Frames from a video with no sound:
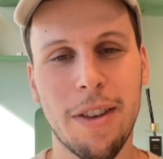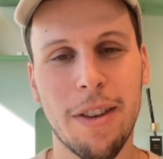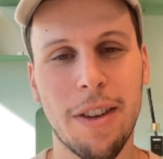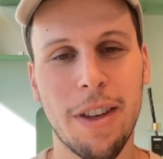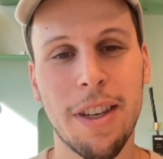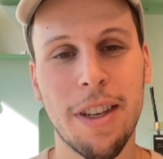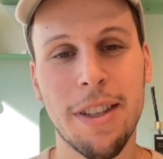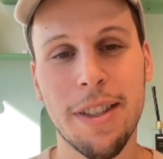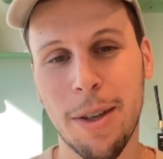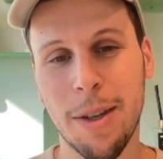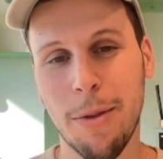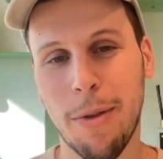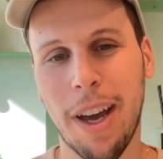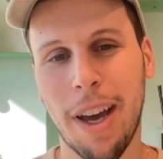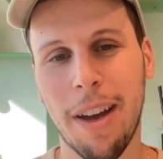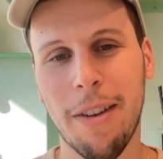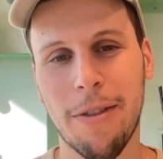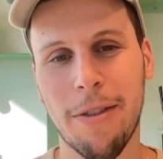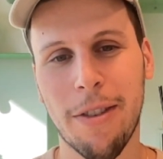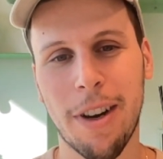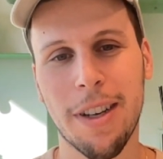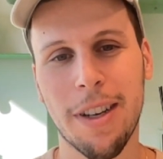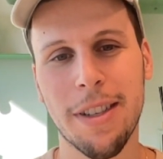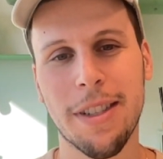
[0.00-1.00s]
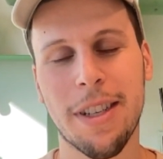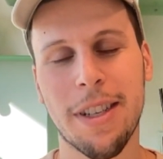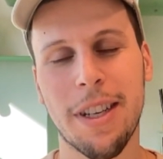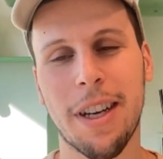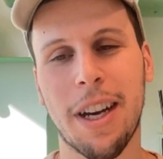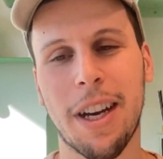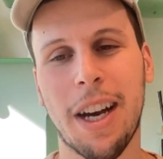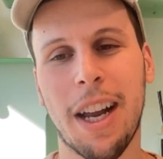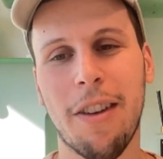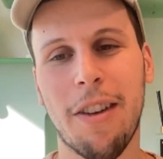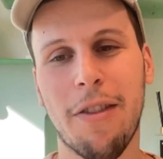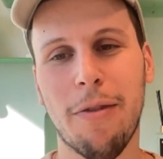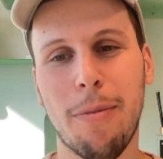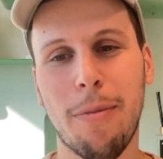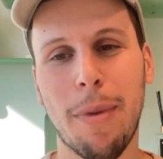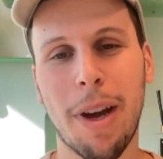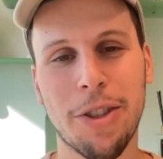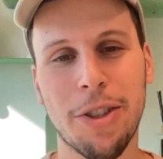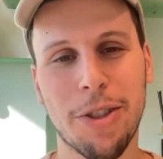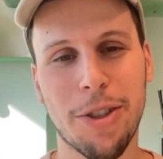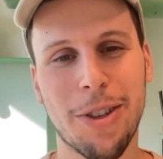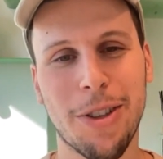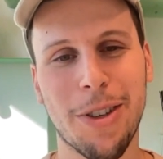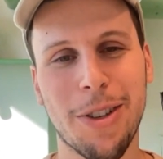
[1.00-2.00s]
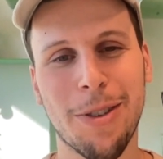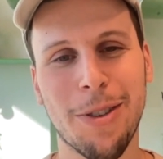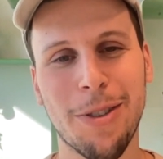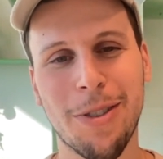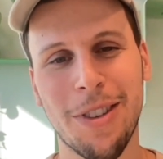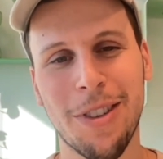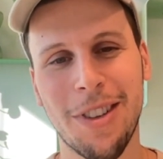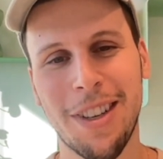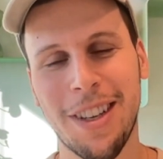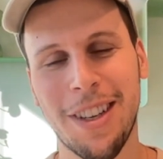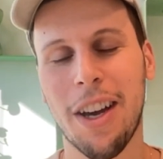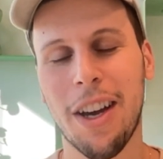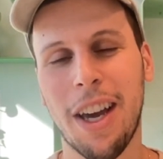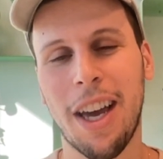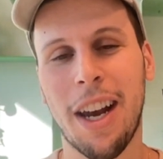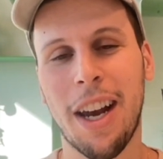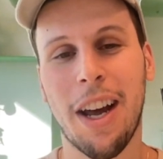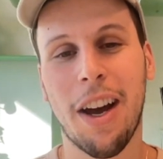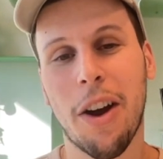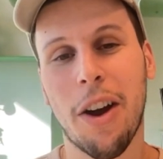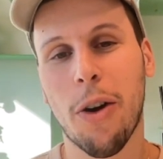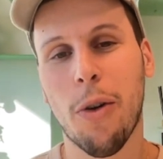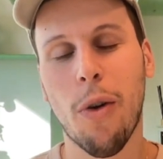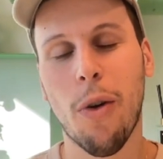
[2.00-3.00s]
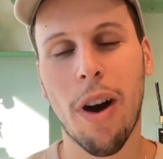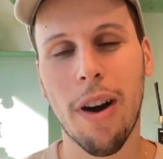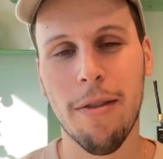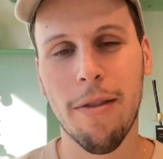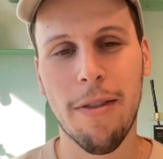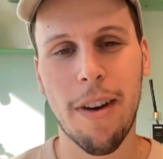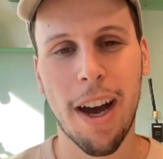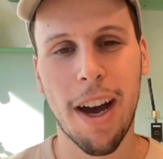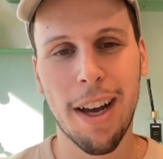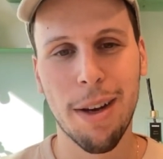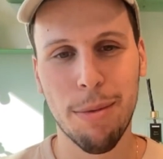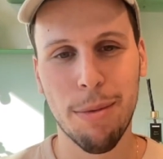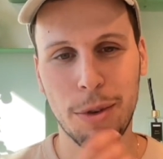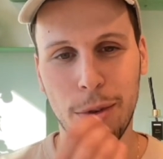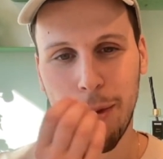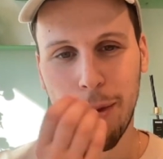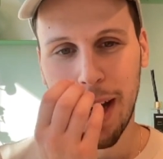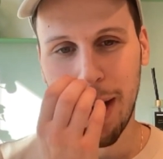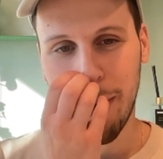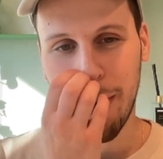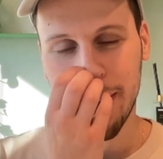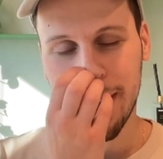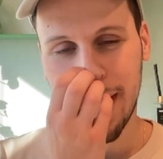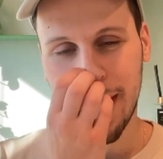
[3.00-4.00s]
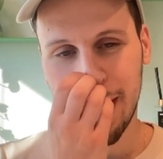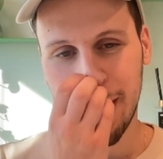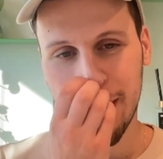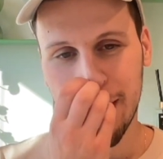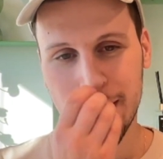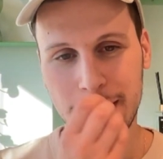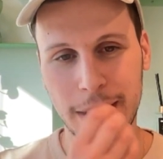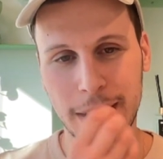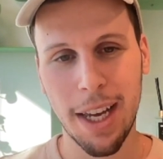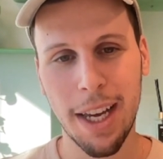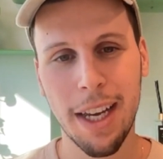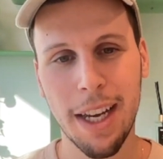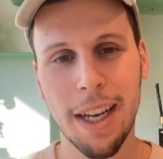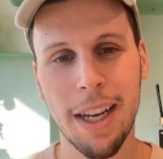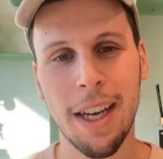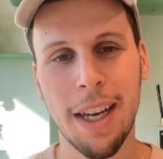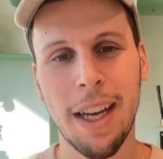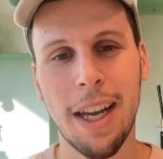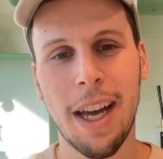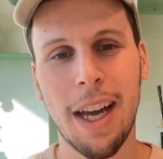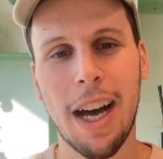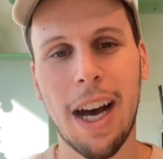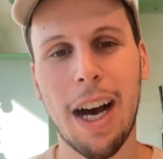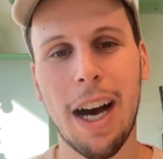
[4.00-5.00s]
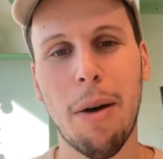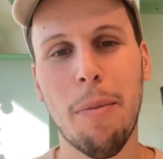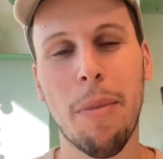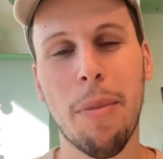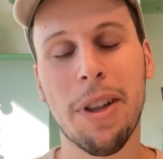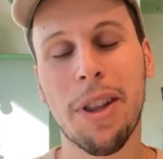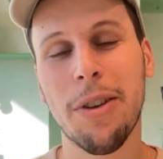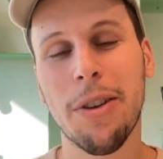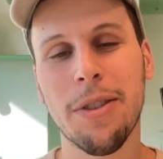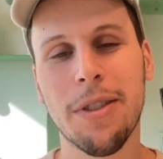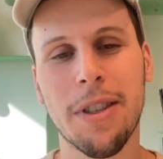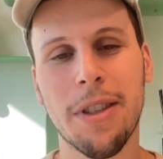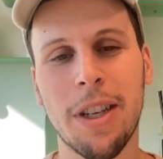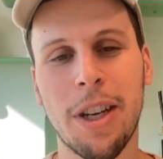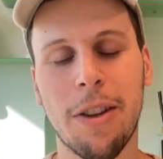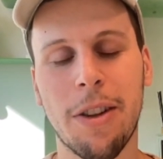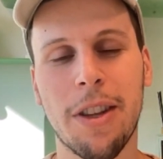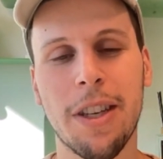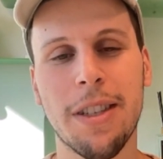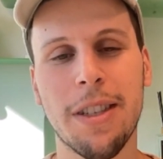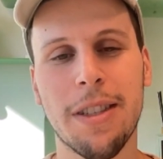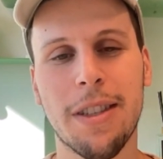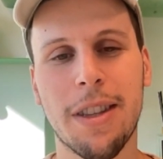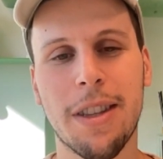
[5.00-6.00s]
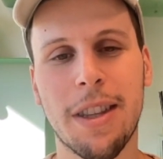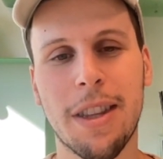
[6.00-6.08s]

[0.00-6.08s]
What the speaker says: easy way for us to kind of measure in a quantifiable way what that looks like. But those, these